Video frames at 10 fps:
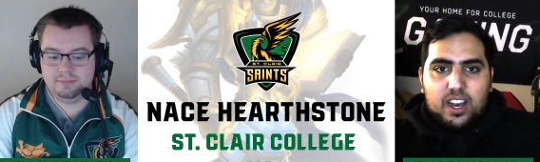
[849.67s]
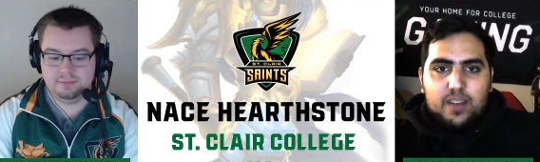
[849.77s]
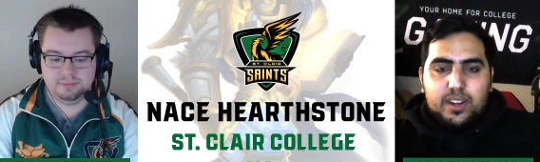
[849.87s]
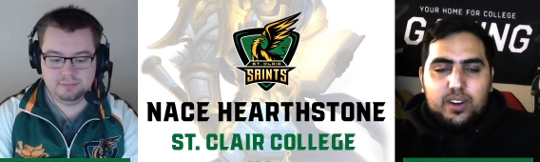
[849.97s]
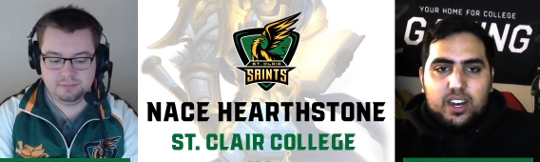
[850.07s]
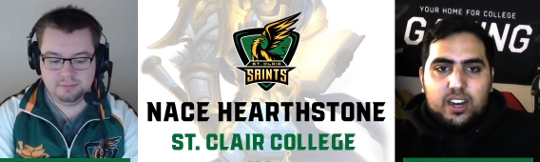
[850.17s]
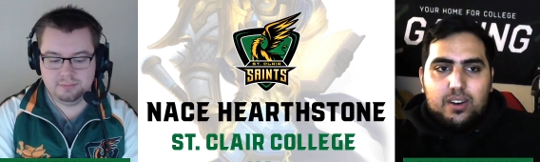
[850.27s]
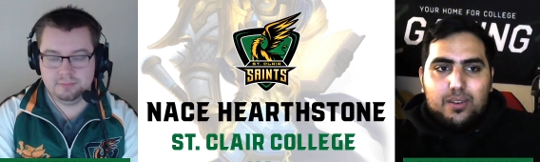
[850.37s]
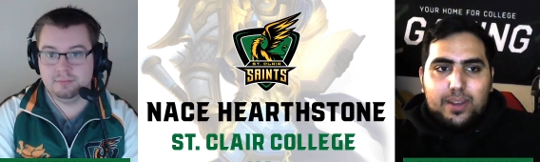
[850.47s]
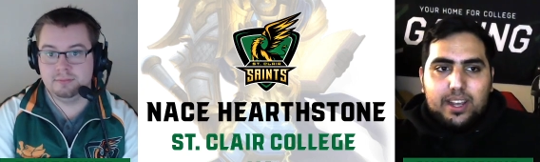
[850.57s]
Speaker 1: I mean,
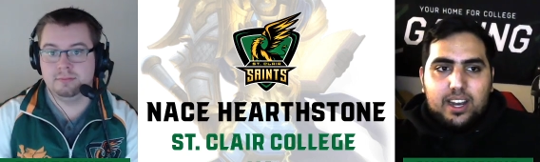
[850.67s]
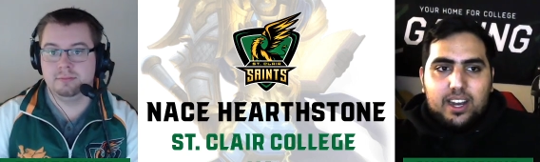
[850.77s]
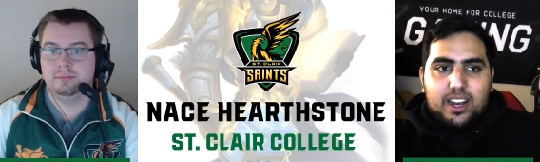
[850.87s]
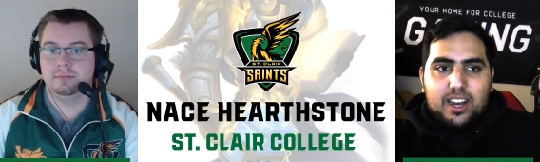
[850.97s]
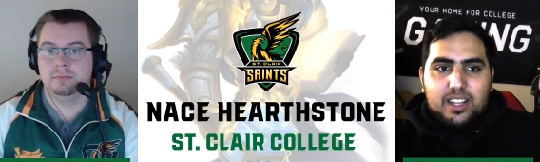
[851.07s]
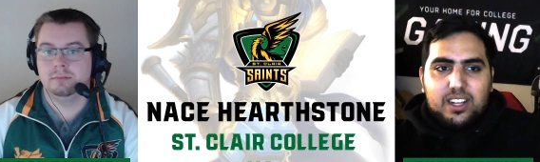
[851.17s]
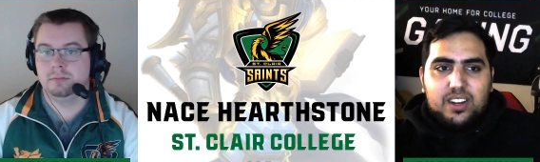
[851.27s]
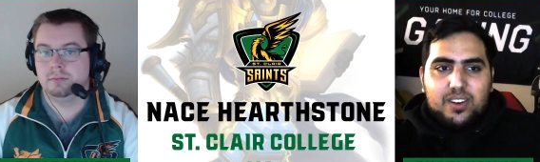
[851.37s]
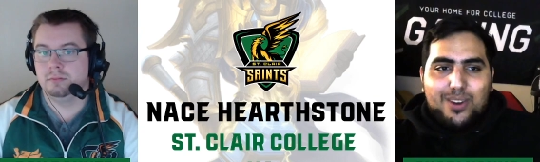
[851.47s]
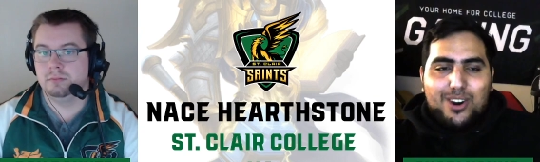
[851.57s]
uh, we uh,
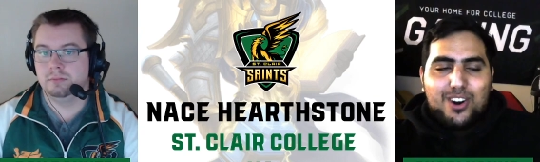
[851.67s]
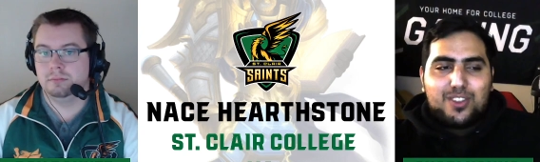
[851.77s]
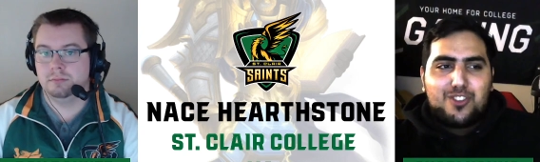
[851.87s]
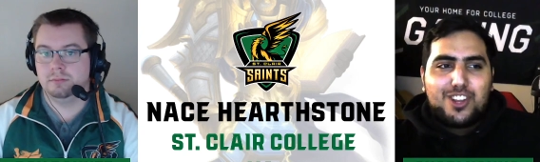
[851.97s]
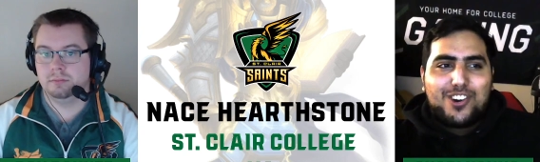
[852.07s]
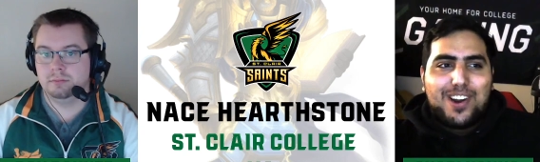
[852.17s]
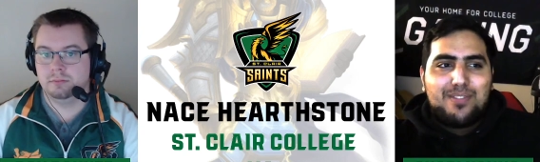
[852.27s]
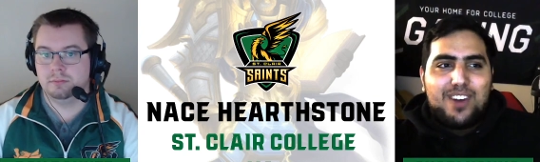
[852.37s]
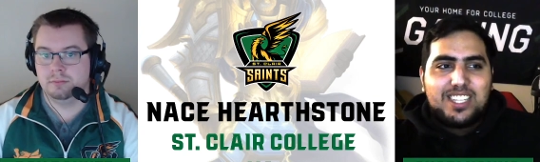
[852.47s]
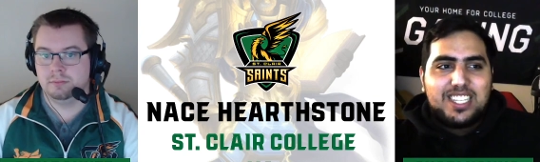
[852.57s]
uh, we heard through the
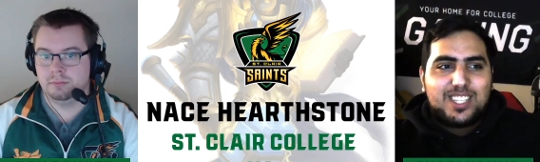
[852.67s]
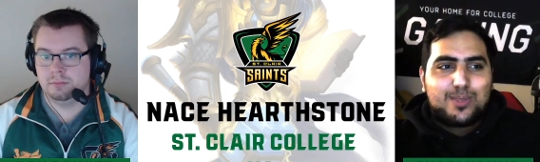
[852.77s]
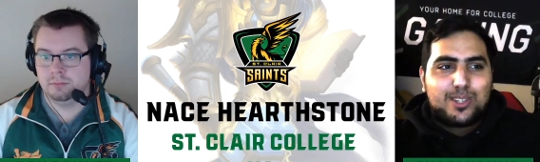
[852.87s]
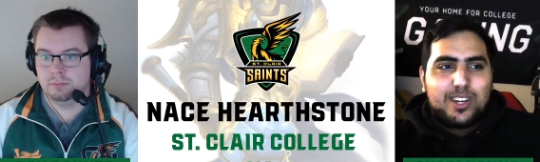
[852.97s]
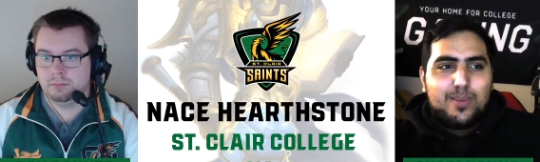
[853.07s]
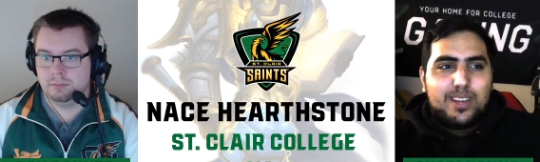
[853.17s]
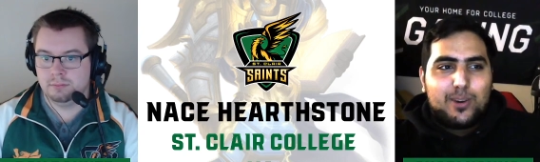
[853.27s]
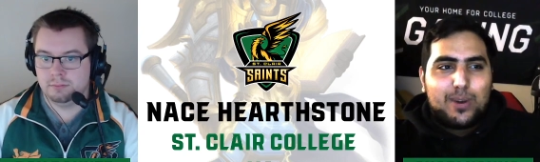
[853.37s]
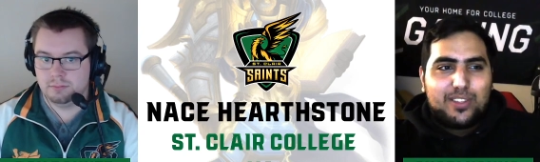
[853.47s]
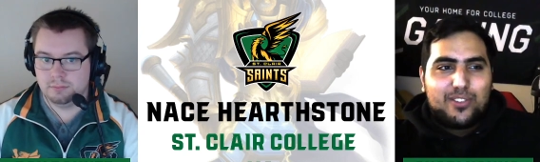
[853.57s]
grapevine that this was going to be a
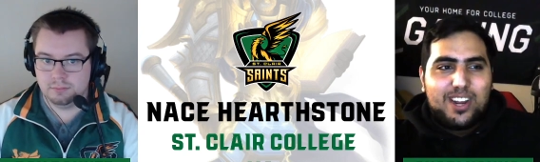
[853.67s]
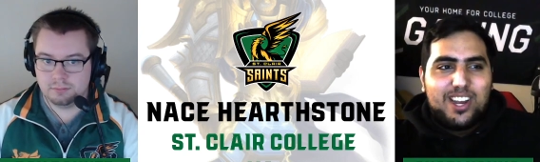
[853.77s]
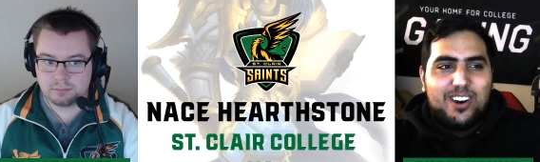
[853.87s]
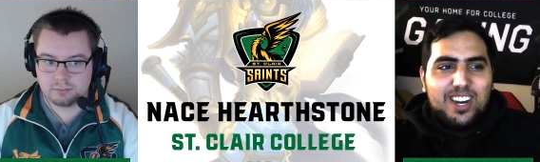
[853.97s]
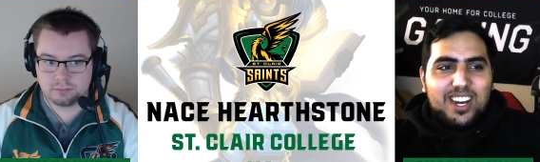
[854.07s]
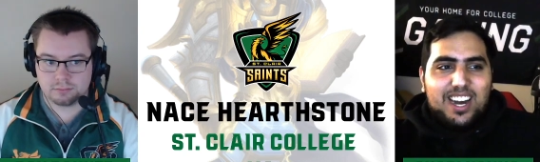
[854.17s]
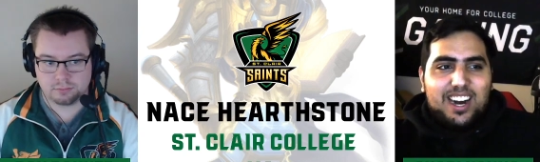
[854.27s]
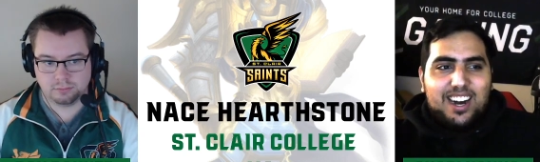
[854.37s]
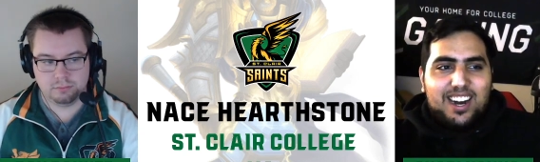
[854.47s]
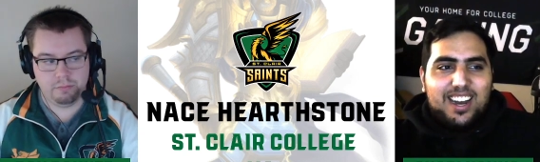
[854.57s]
quick 3-0.
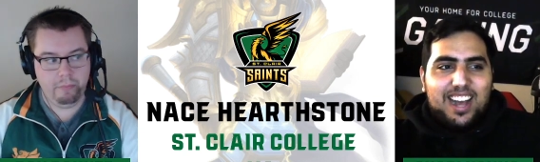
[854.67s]
Uh,